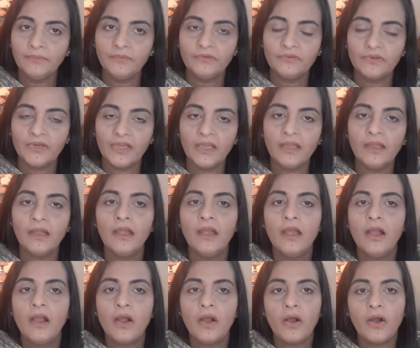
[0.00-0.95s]
mistake,
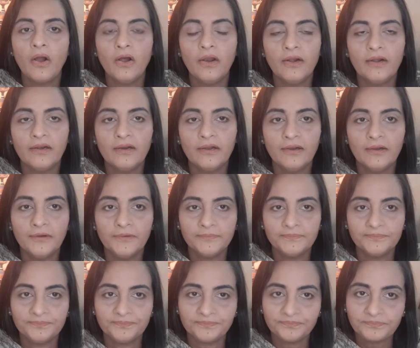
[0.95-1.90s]

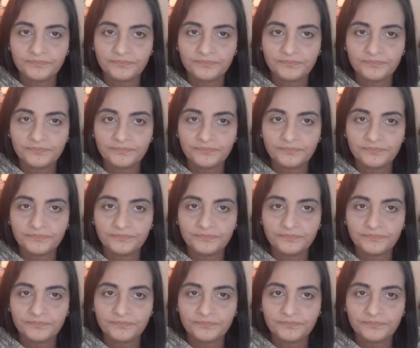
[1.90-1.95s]
or